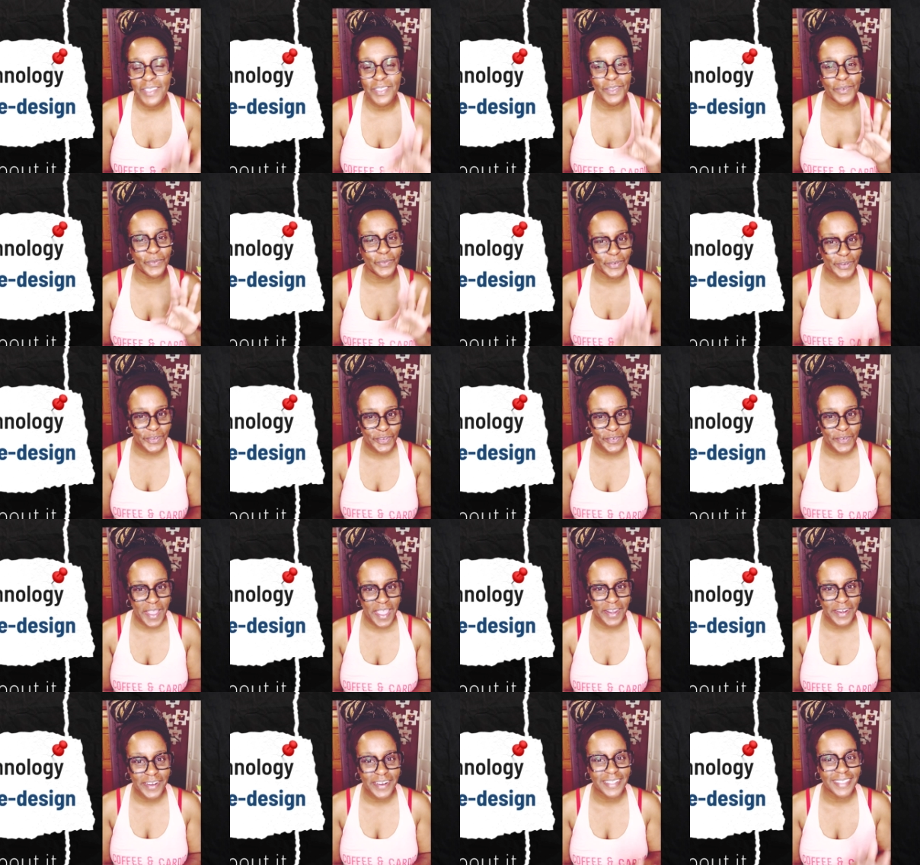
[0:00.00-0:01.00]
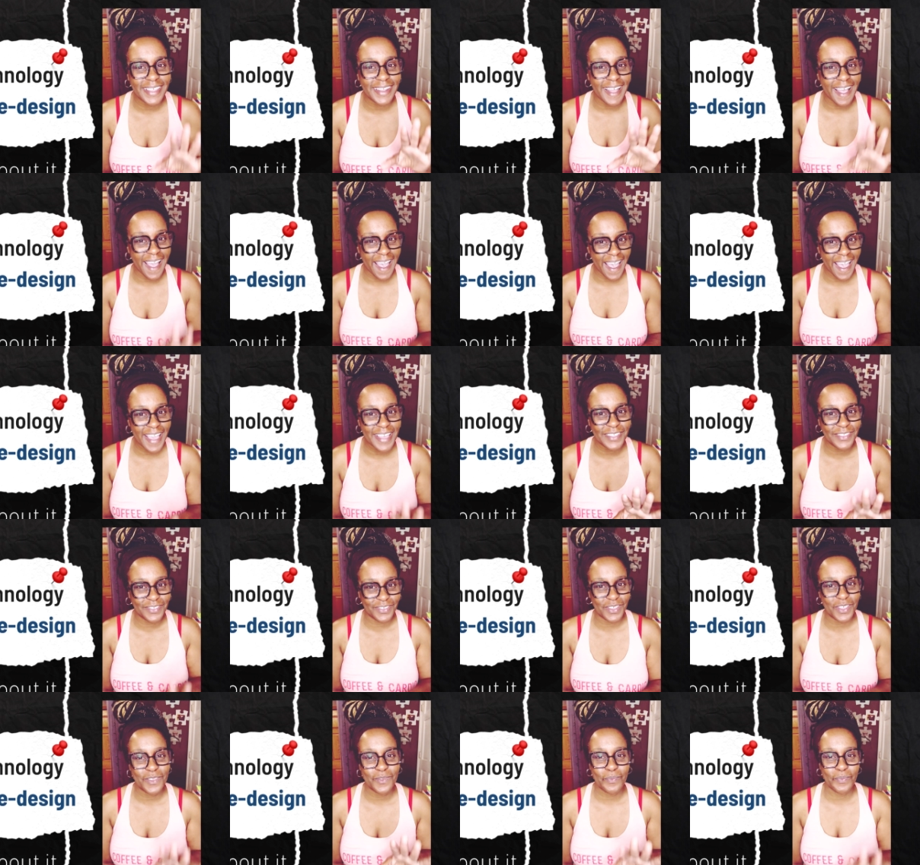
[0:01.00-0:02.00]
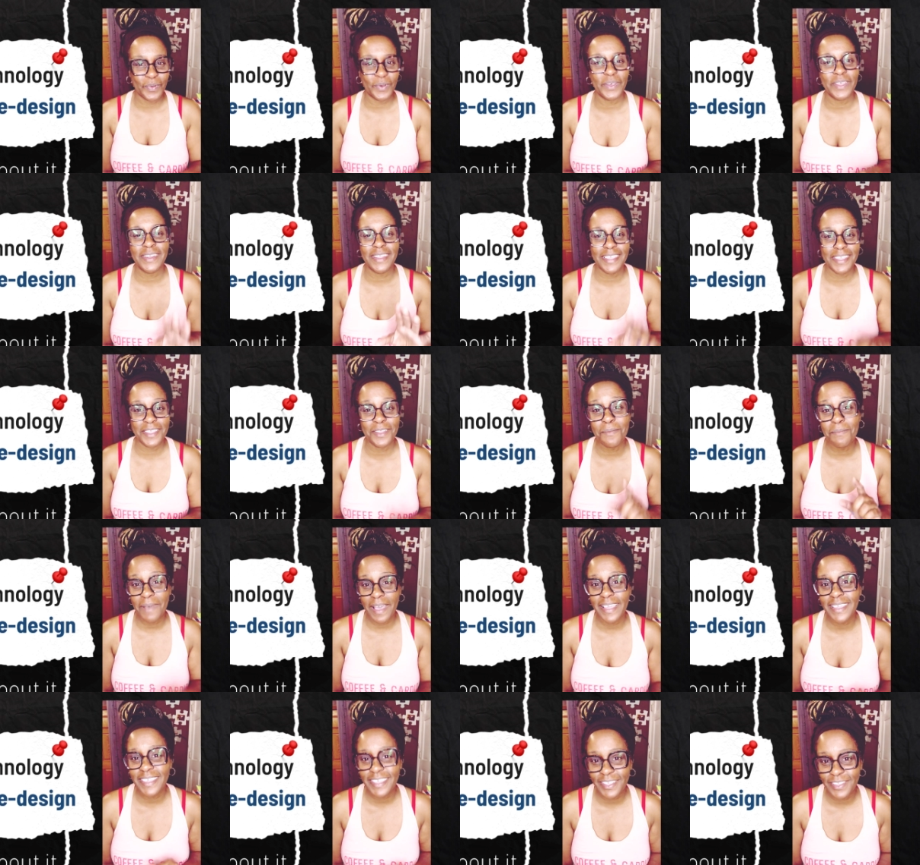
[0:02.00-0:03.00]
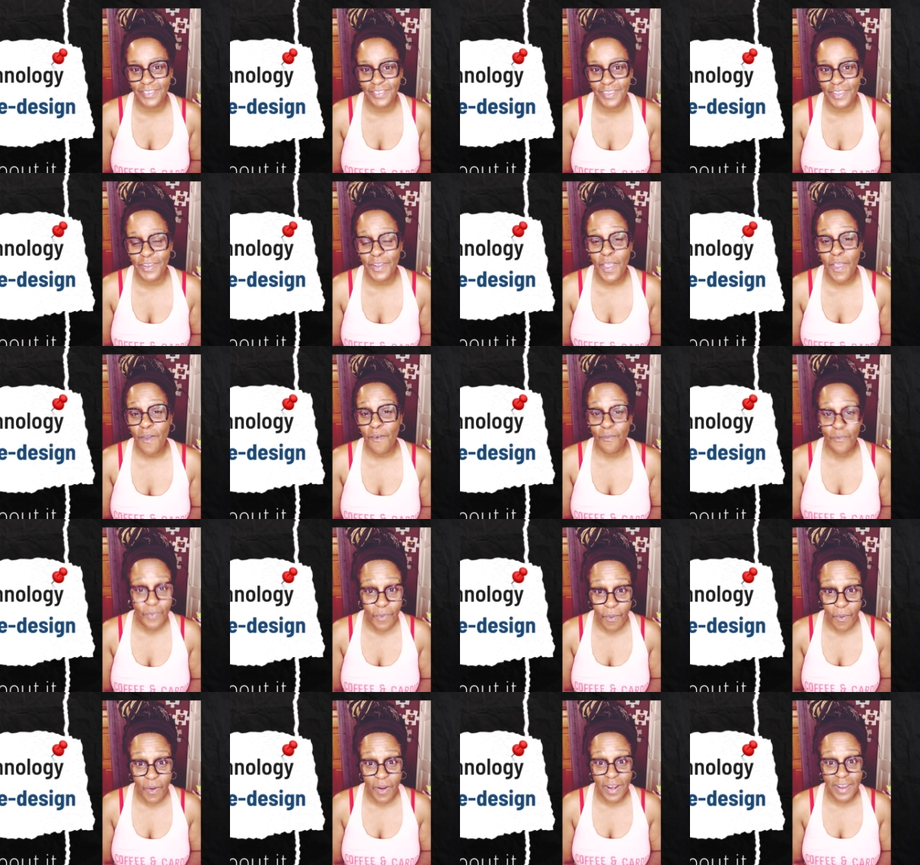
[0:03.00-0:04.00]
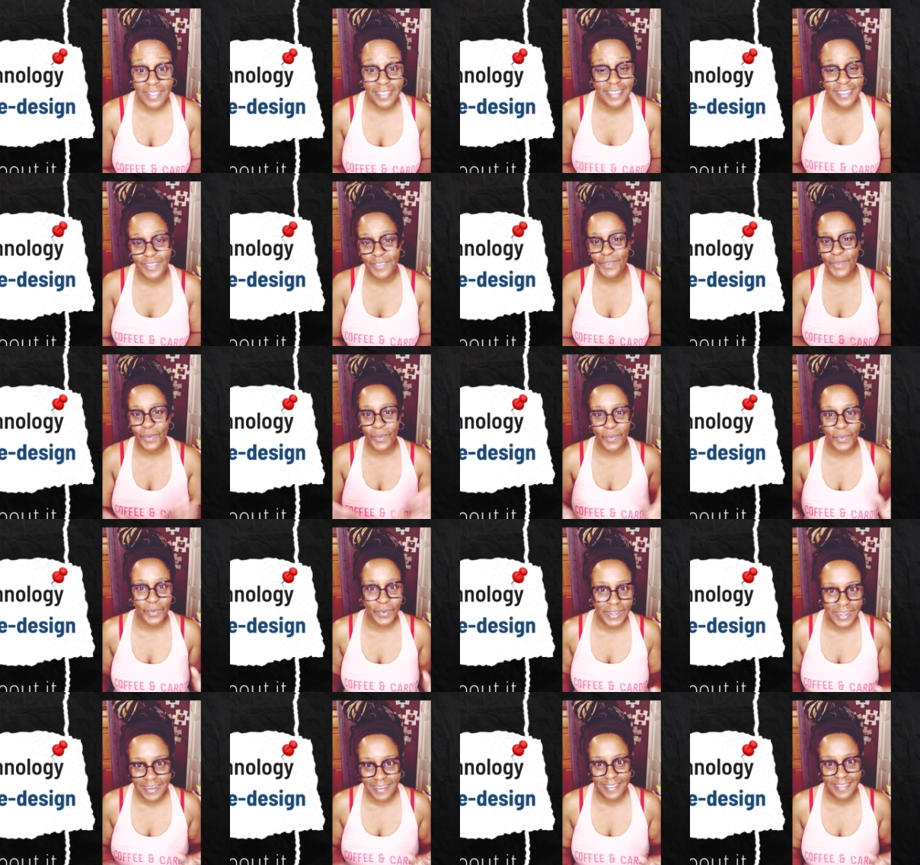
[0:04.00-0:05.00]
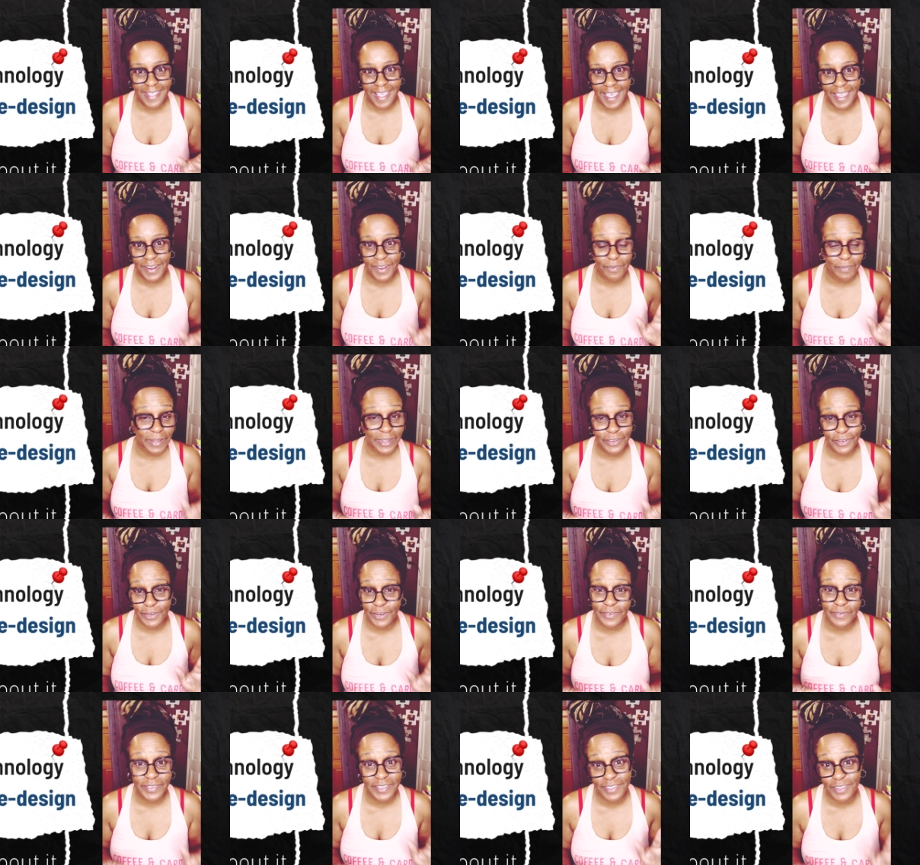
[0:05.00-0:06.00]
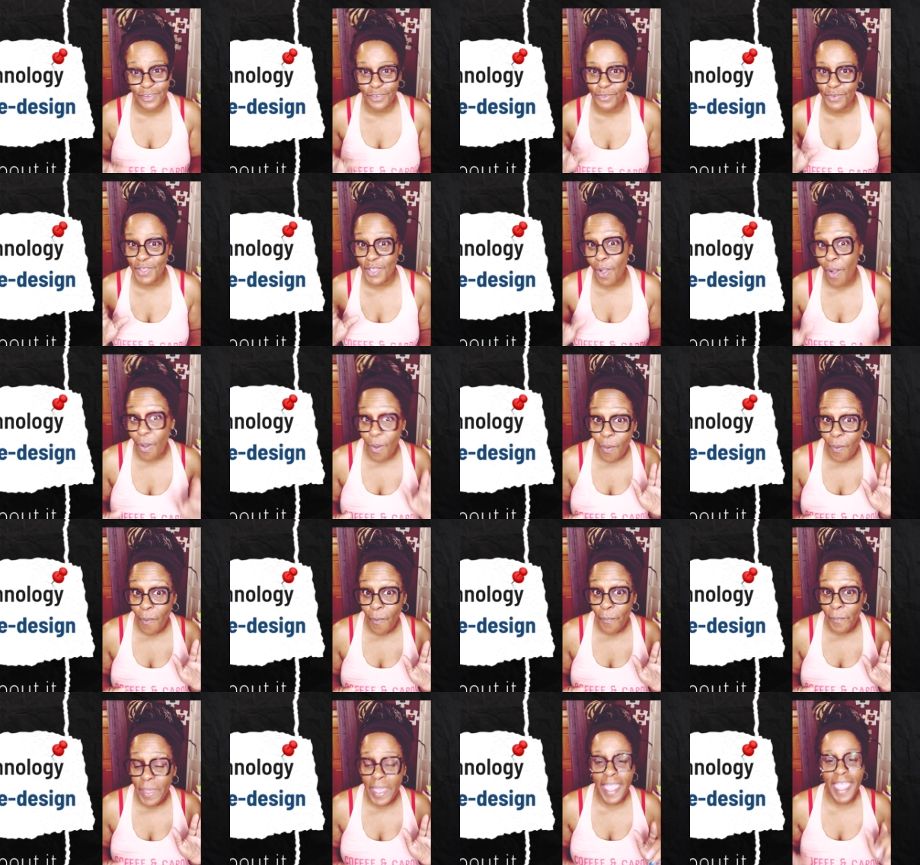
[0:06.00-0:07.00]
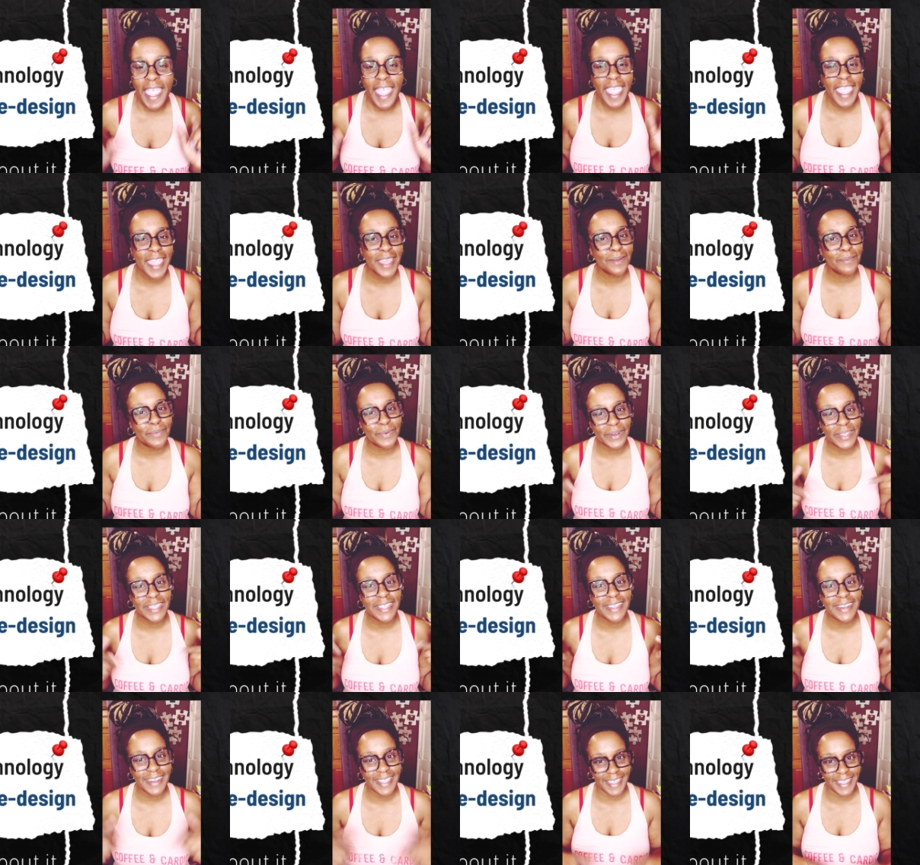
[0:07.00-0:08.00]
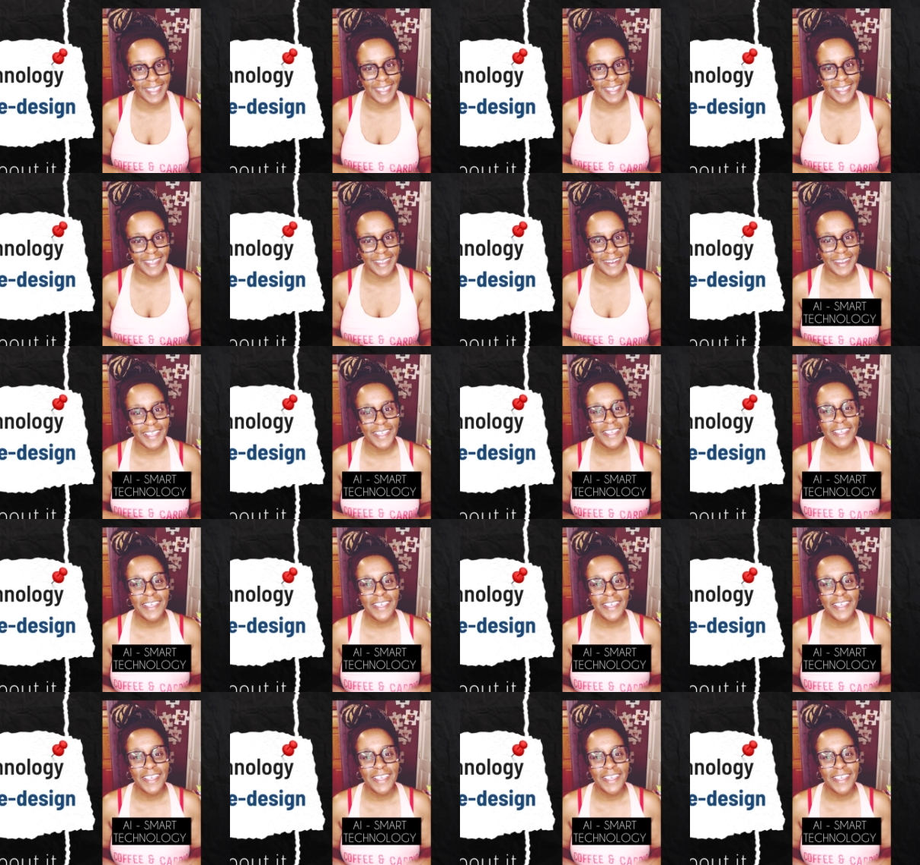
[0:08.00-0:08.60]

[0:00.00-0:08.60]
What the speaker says: the refrigerator that I just put in my kitchen for this redesign of my turn of the century home and bringing in